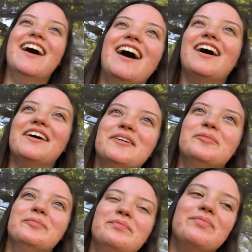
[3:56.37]

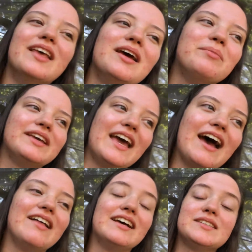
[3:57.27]
But
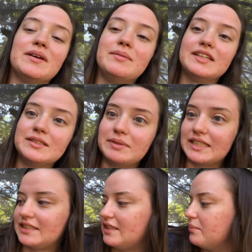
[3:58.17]
yeah, that's my biggest
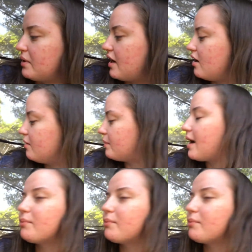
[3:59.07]
tip. I'm